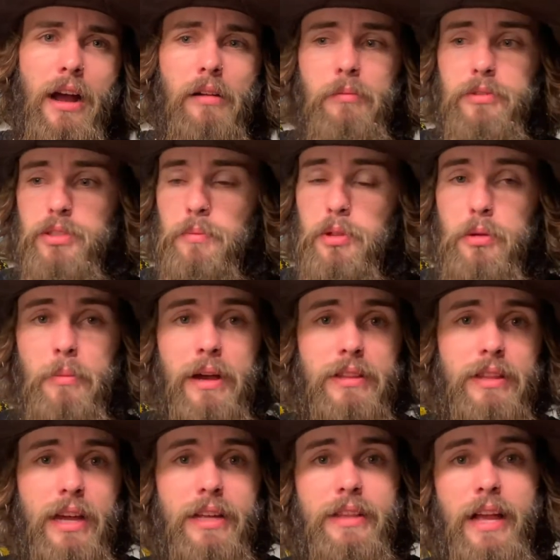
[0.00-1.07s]
Some of you might
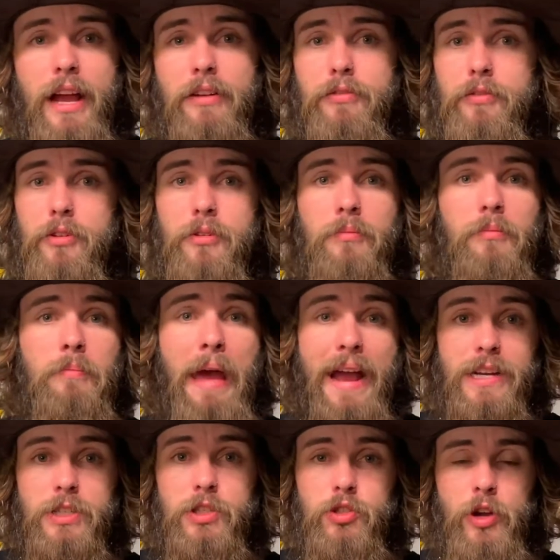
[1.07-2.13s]
like that for
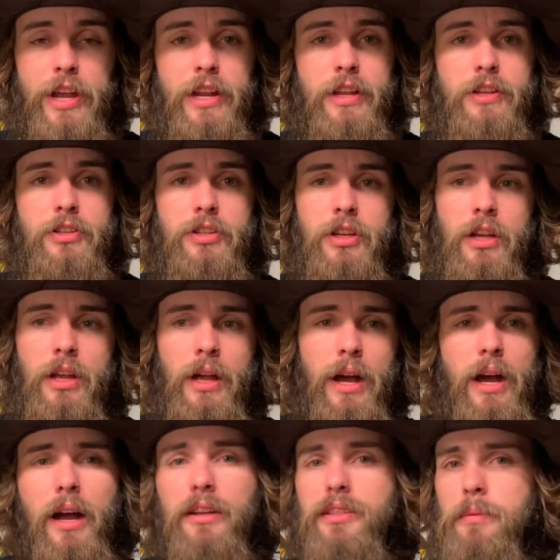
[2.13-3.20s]
max drainage.
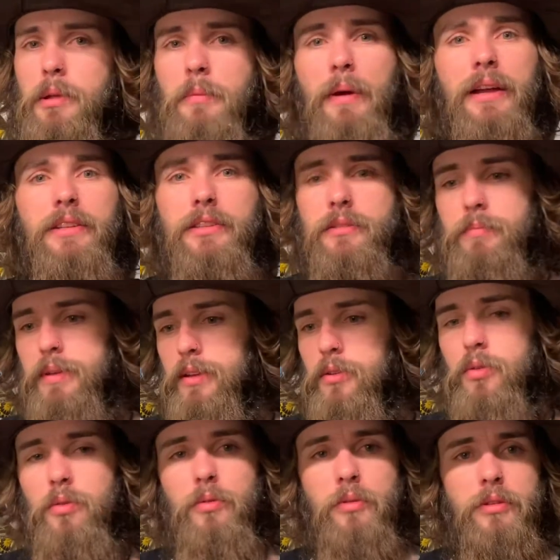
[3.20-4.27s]
Some of you might just be
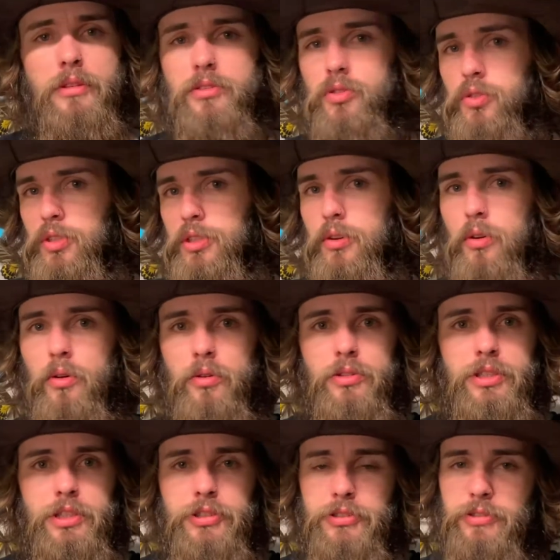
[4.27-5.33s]
cool with drilling holes
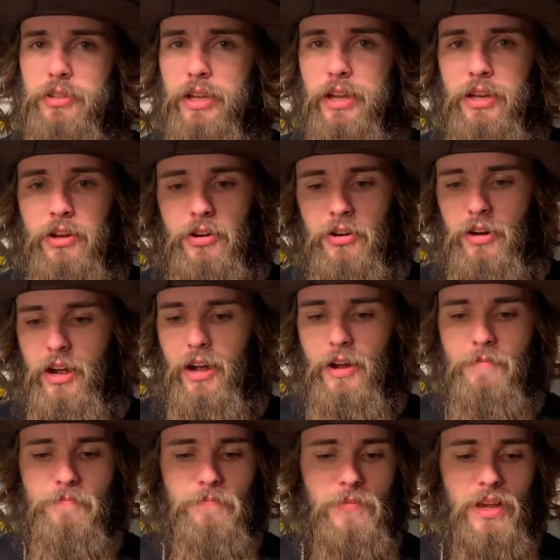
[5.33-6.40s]
in
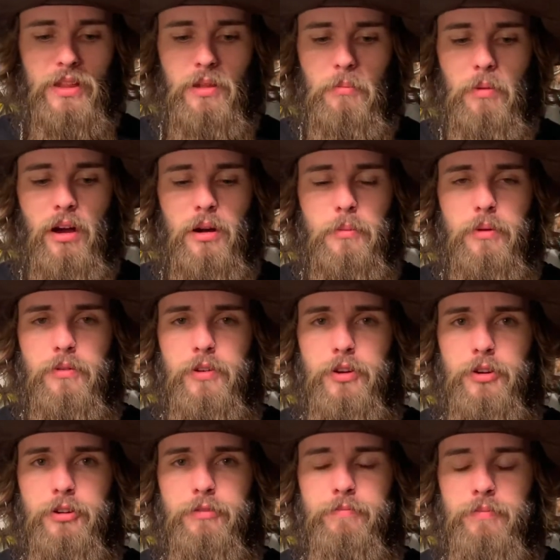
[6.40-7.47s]
the bottom of
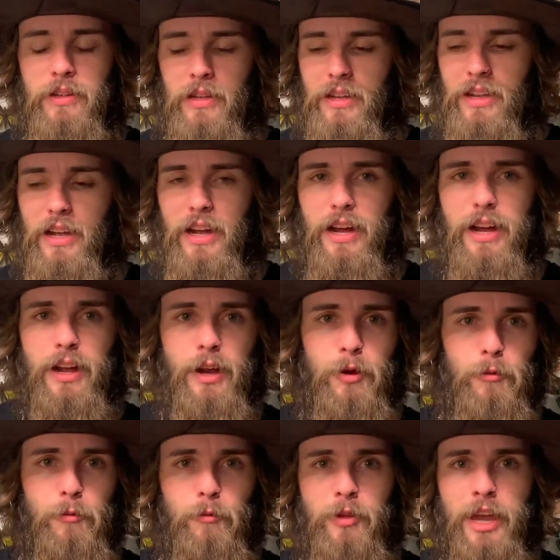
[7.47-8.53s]
your
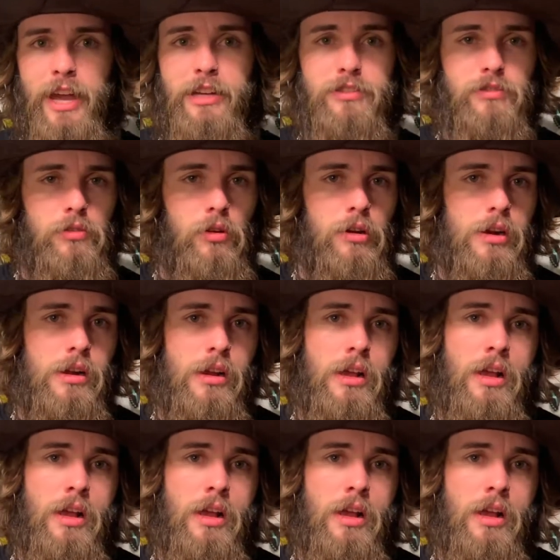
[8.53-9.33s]
cage floor.